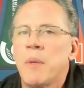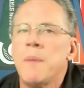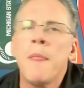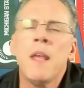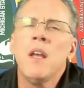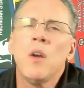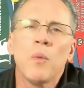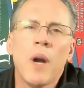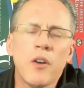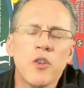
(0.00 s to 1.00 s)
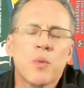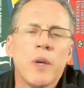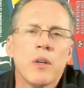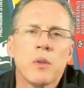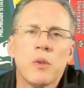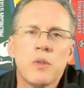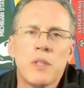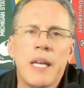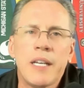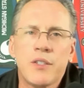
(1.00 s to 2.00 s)
And Rutgers win or lose
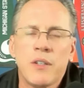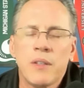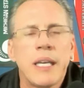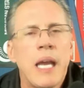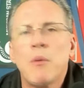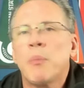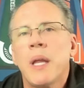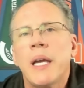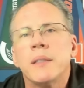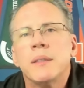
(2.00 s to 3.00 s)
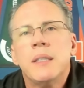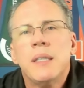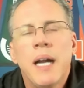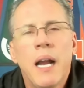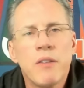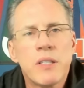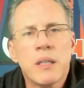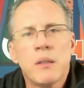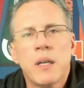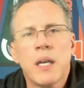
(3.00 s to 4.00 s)
last year, they came to play every
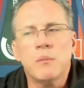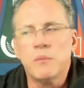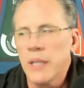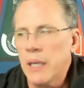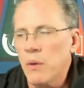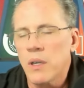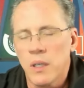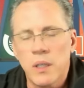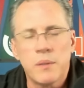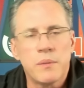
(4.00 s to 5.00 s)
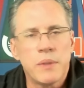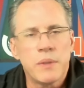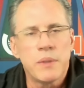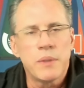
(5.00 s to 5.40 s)
single game. They were gonna, they were gonna